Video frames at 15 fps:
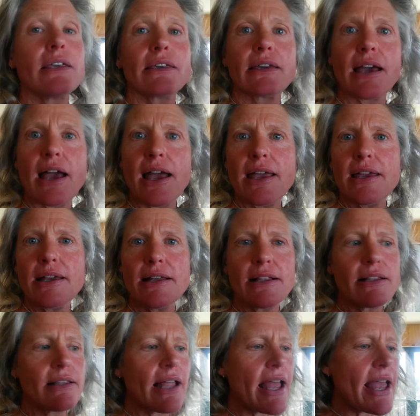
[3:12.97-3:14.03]

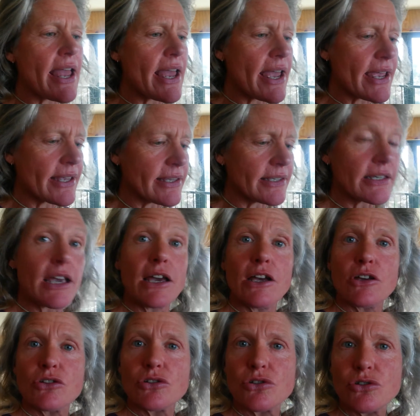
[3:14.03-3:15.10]
kale and
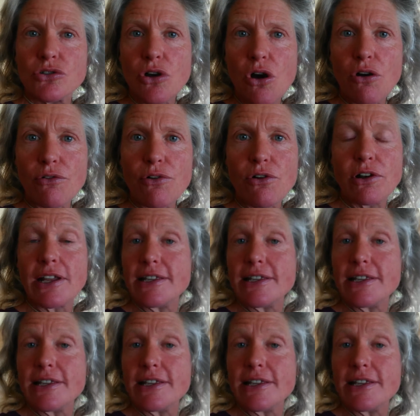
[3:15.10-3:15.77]
sorrel